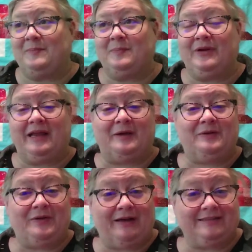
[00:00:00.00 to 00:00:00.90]
putting out
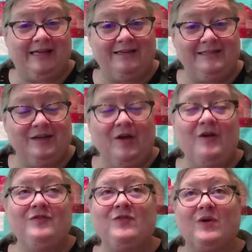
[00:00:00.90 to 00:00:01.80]
new content
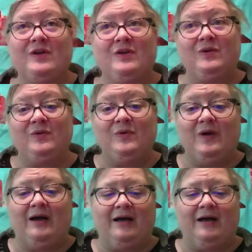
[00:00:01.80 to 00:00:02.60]
for you,